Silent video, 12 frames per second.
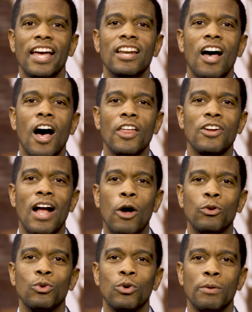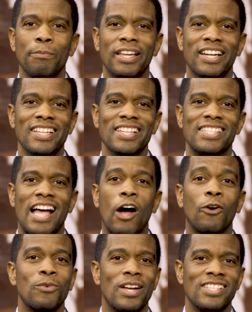and other outdoor amenities
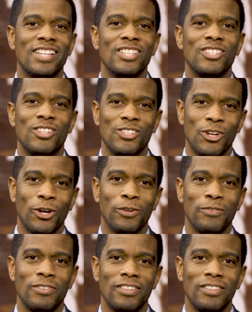our residents deserve.